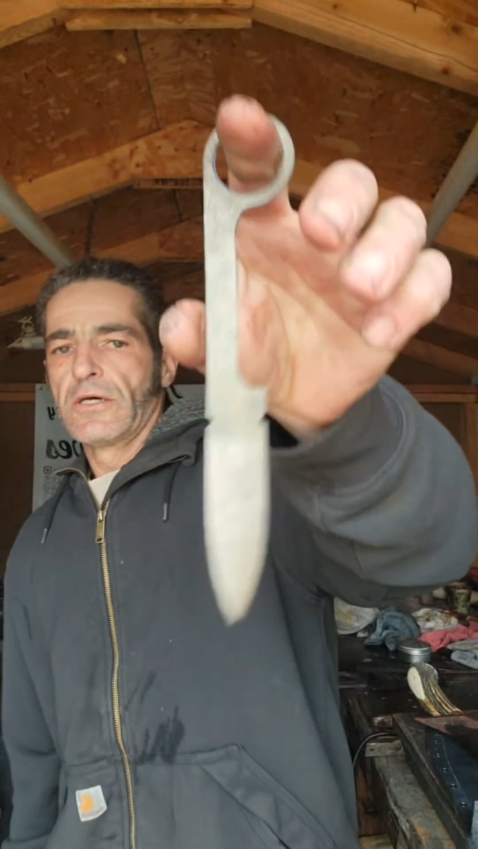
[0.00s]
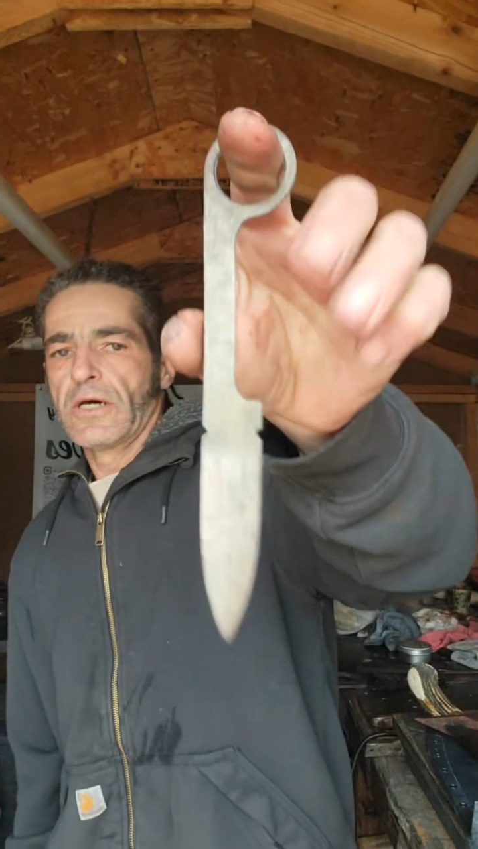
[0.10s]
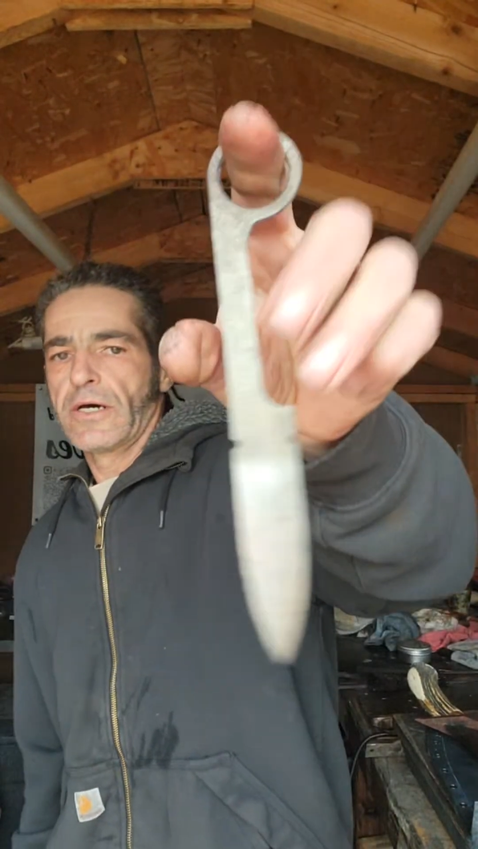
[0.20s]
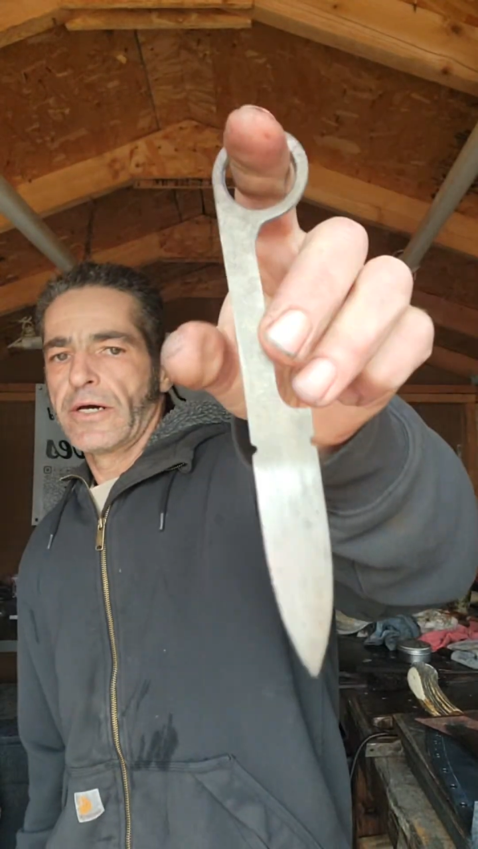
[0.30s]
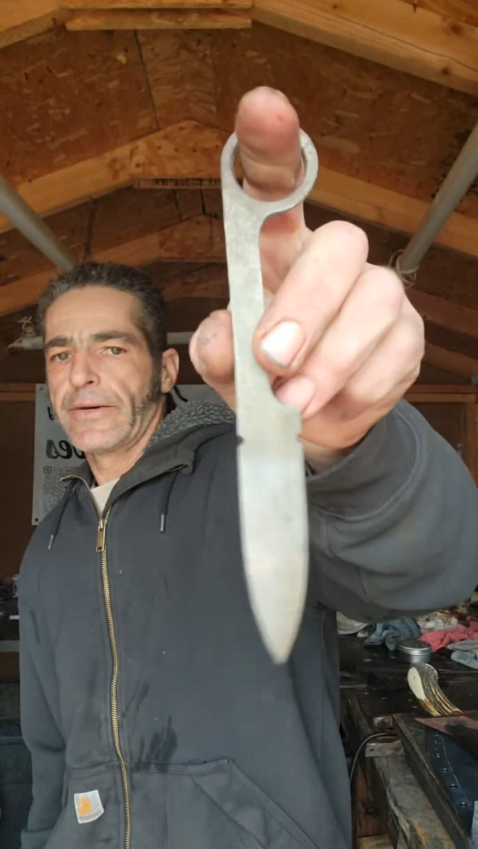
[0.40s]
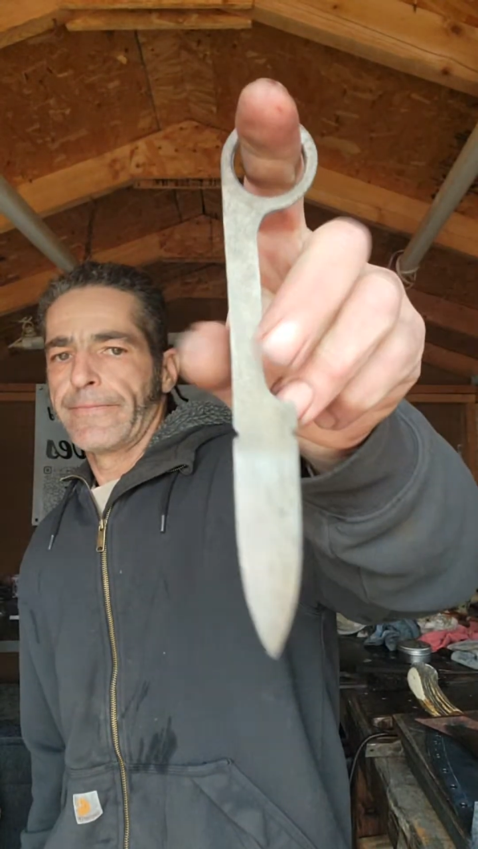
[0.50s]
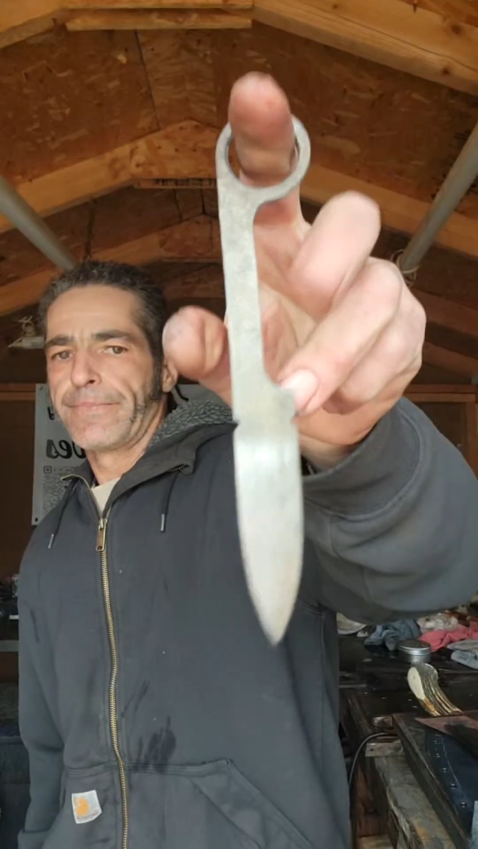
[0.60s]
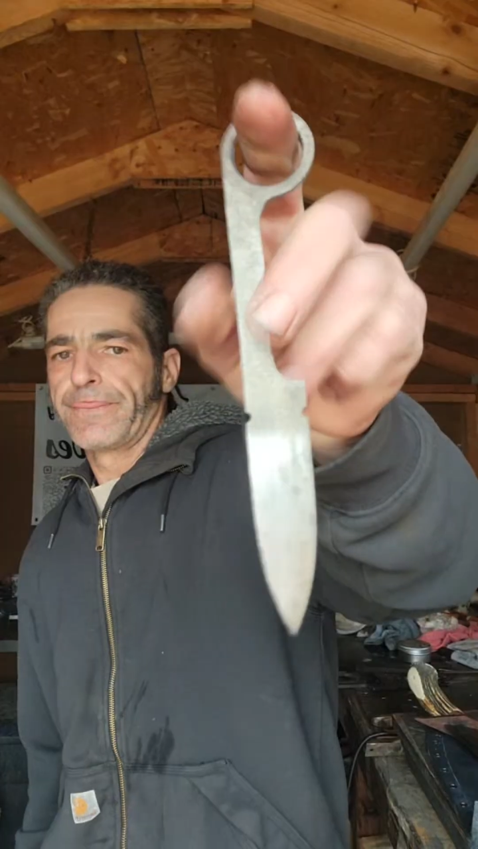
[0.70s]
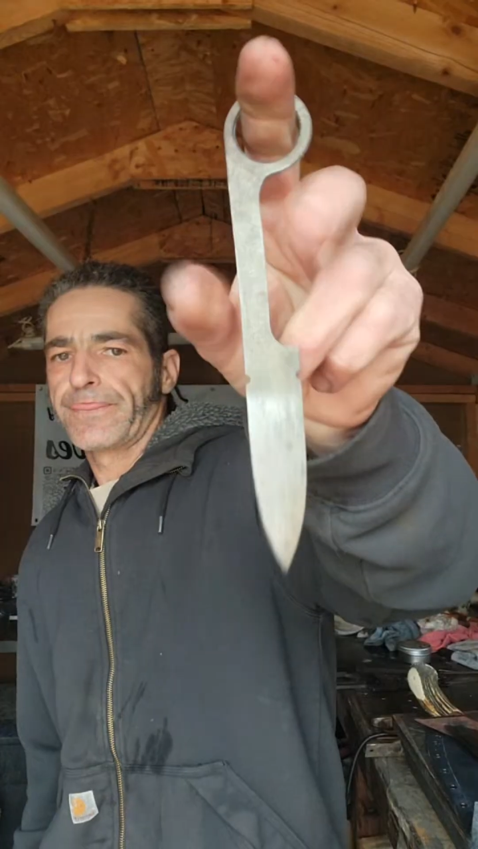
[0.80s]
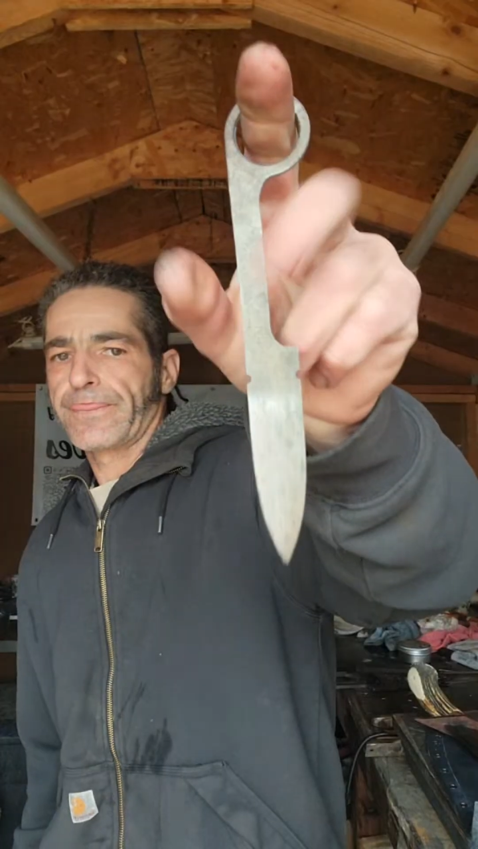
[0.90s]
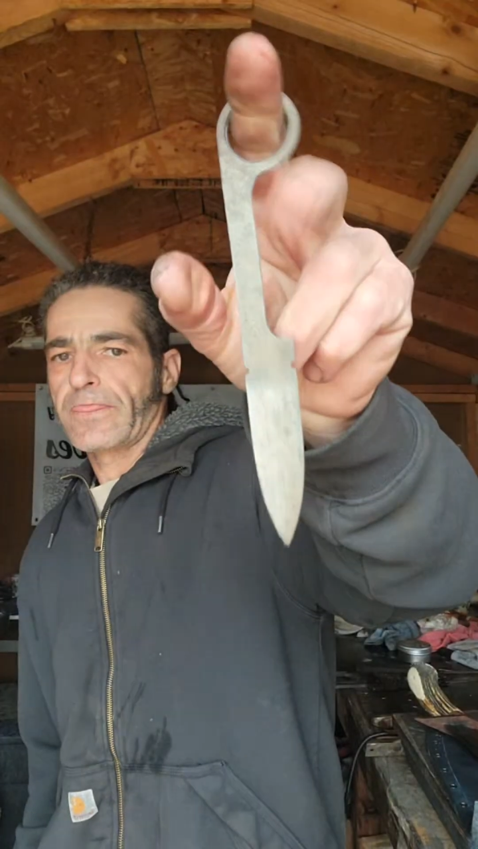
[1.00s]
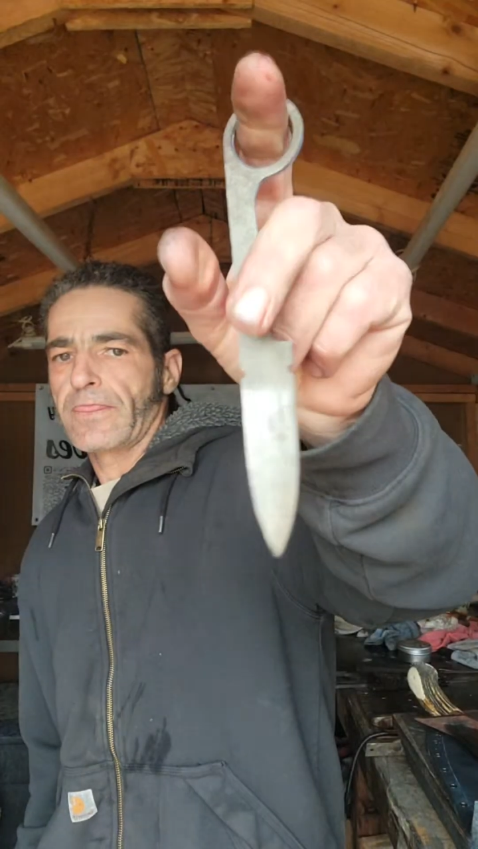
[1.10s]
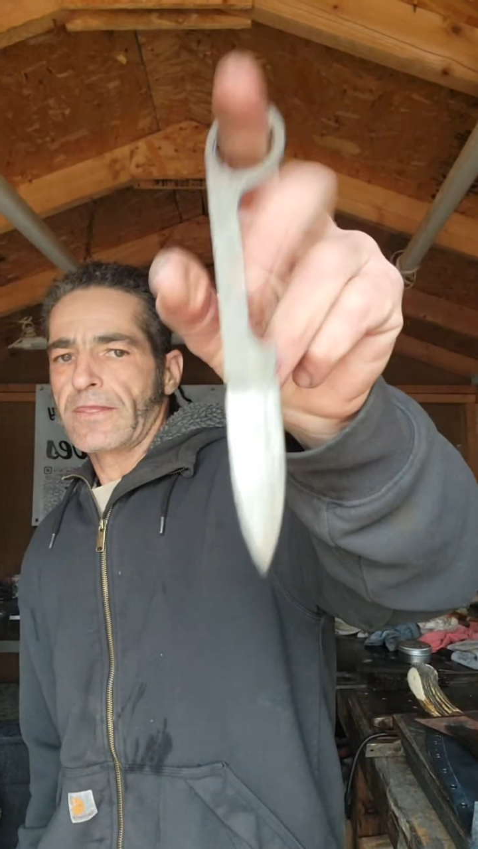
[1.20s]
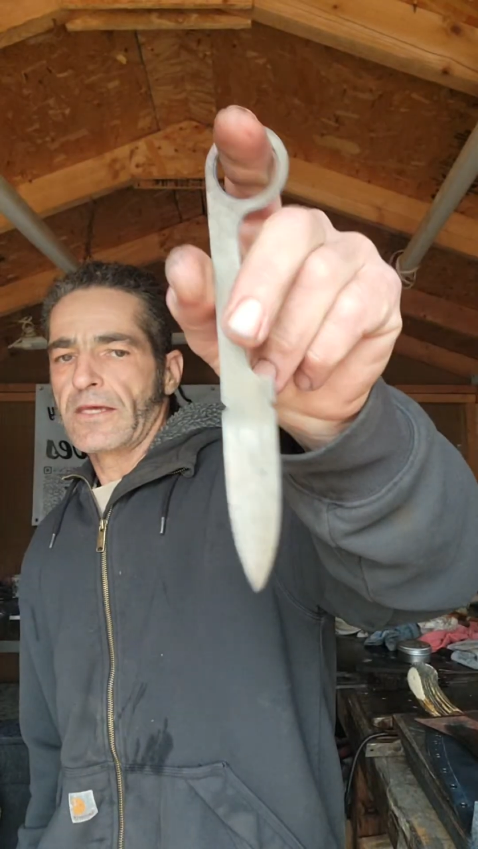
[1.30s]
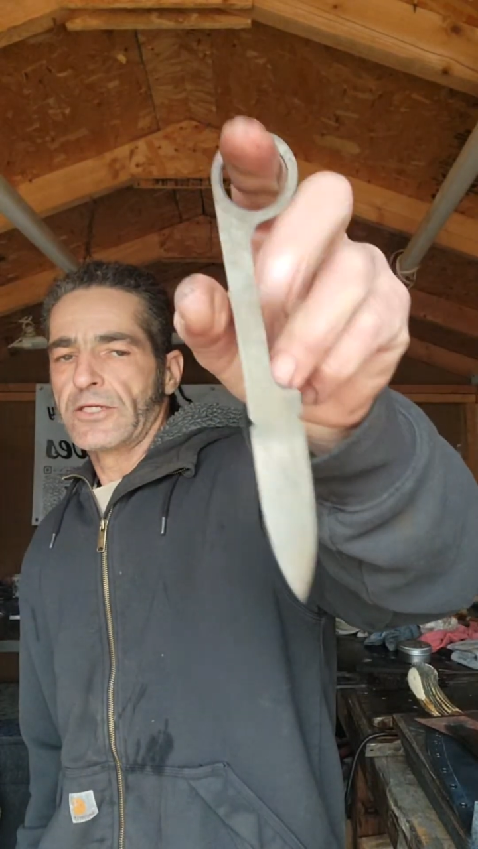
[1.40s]
uh,
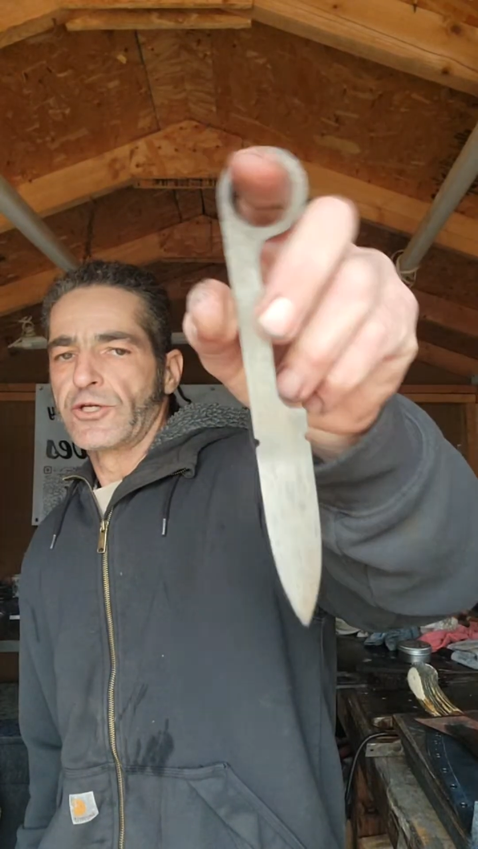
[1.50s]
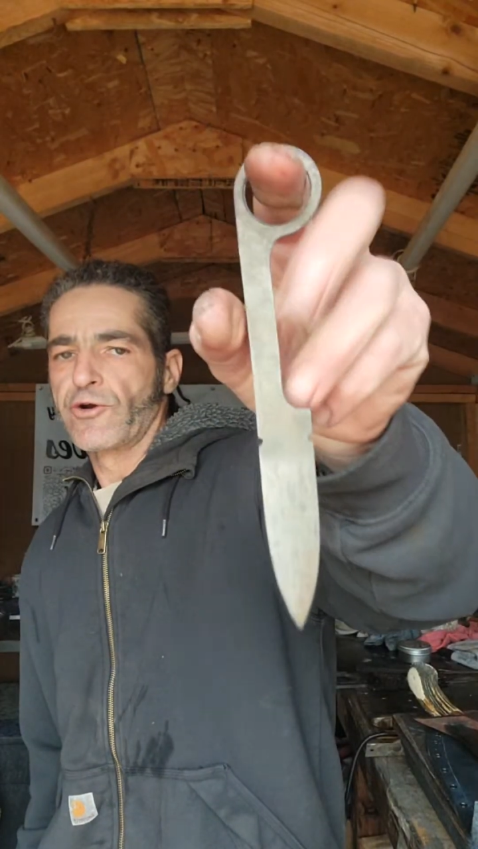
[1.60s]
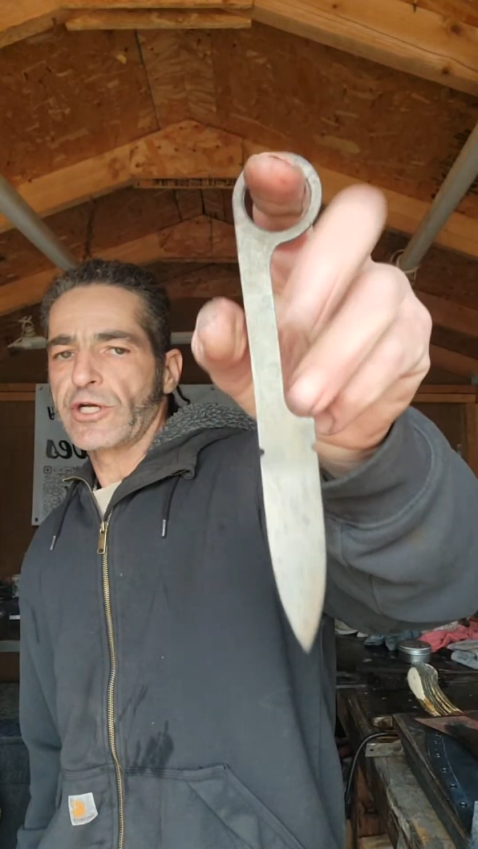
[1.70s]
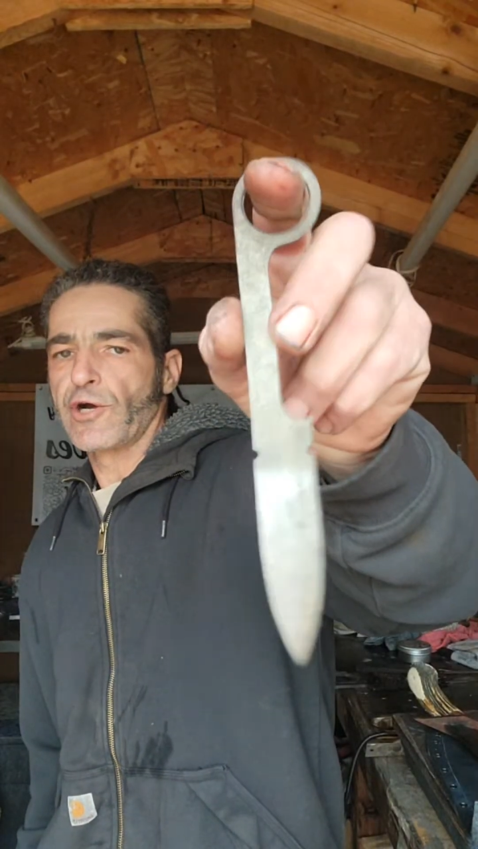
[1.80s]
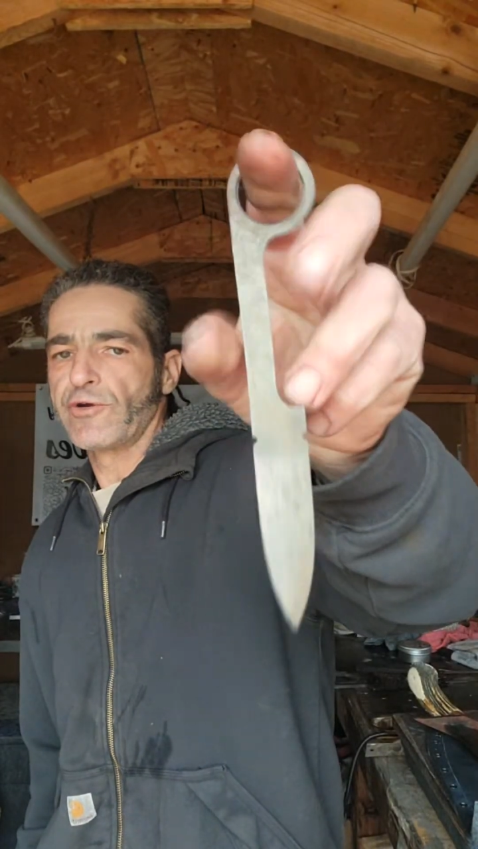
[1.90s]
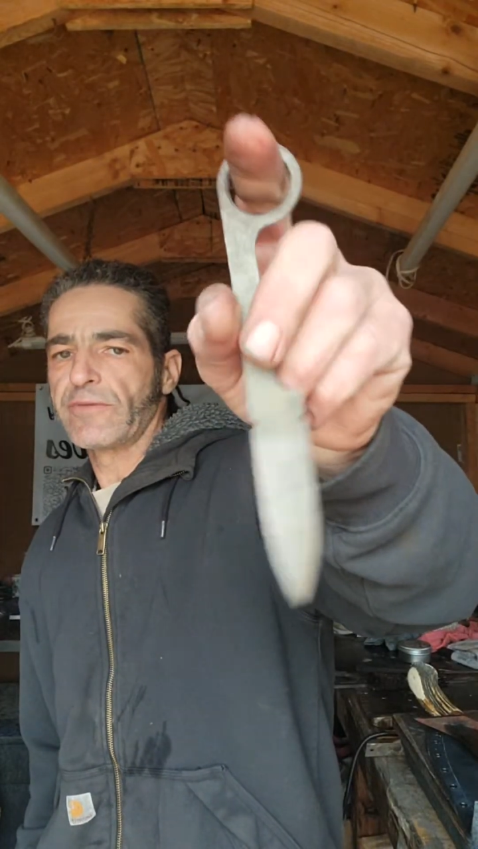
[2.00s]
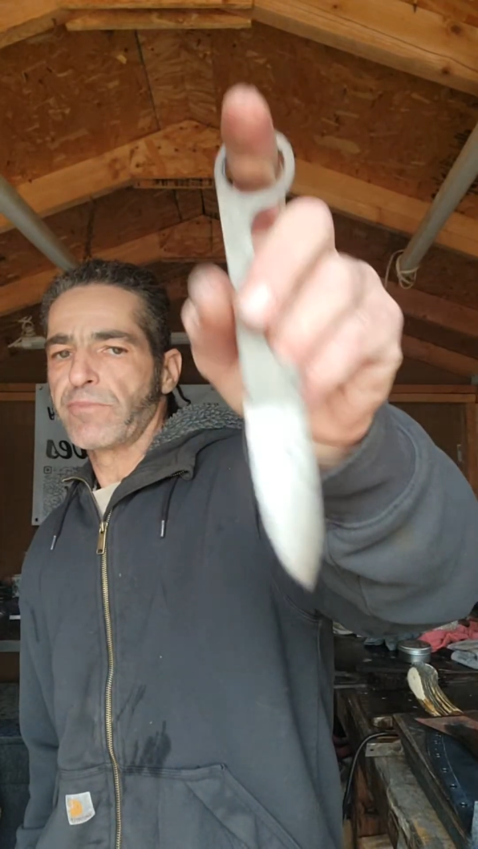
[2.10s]
Duracoated